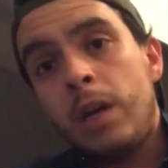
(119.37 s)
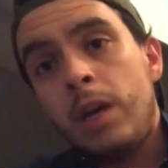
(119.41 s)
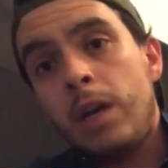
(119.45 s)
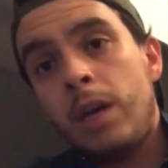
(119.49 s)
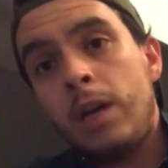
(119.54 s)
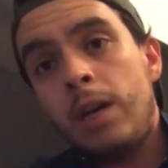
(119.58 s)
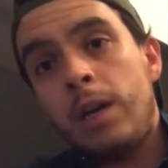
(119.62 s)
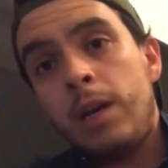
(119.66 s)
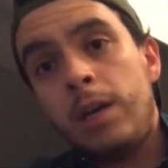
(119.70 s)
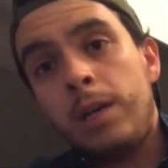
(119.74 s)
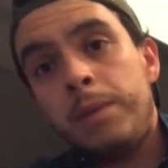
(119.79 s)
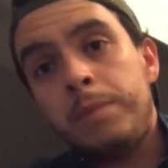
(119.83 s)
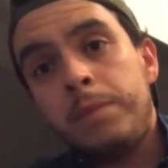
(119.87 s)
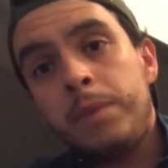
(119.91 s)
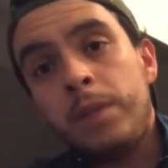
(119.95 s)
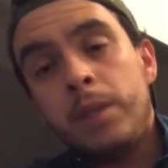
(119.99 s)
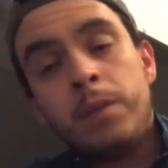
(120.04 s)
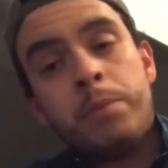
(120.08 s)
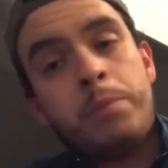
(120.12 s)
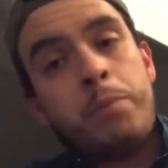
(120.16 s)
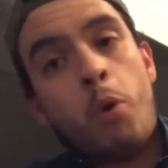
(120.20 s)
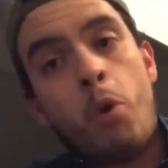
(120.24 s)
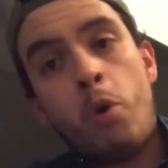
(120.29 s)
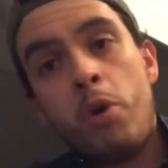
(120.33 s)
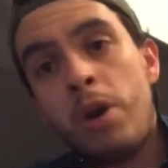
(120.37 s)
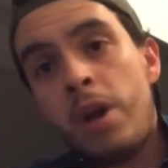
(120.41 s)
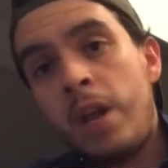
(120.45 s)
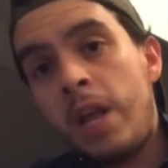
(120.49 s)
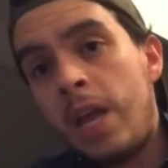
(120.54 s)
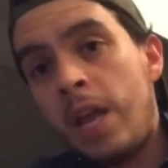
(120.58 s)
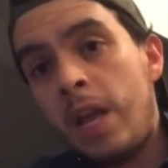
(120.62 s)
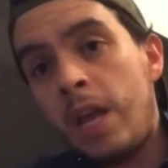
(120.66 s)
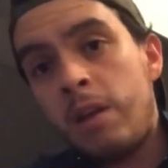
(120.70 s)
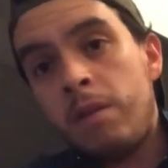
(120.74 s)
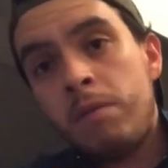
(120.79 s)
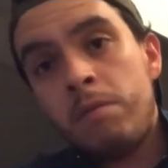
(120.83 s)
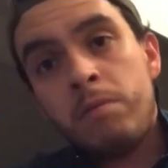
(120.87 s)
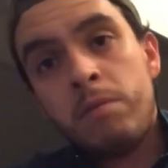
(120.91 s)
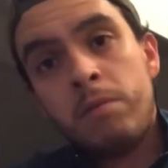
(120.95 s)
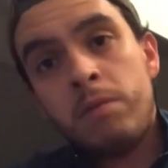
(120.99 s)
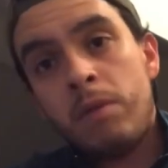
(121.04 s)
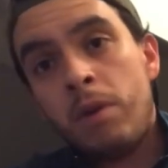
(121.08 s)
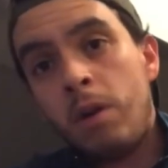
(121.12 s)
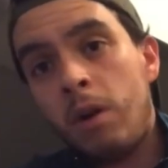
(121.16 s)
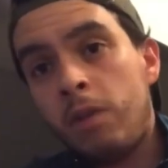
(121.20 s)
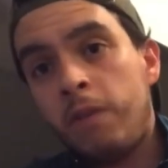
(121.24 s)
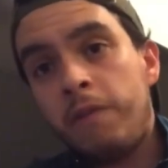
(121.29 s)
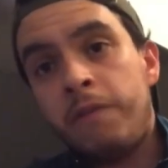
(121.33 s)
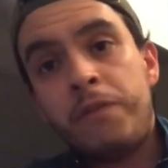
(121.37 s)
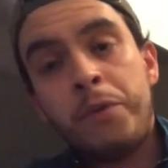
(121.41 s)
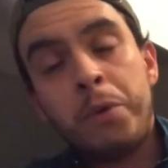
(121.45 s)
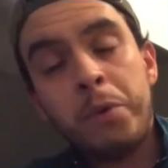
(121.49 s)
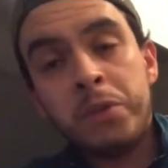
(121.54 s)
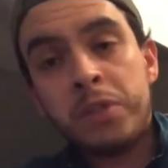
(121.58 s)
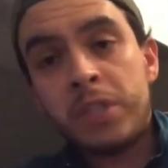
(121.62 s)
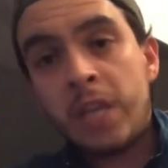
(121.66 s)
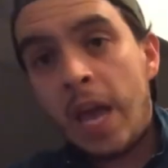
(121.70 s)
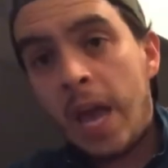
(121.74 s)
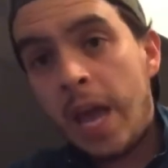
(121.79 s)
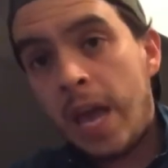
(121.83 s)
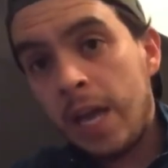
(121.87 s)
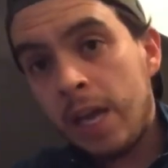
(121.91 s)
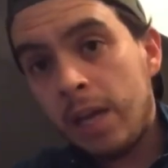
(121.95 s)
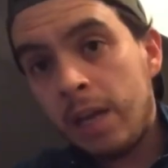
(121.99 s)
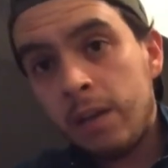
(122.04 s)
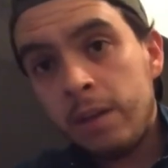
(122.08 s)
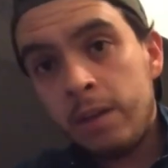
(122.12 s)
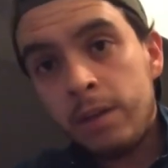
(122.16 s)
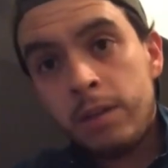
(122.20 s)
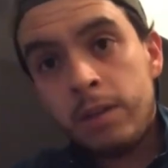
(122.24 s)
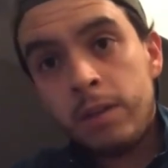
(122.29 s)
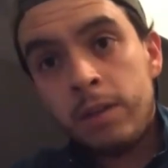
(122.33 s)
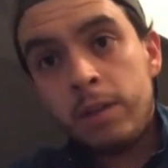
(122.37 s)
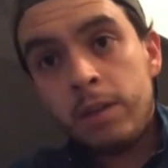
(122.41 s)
Poured it in on a full tank,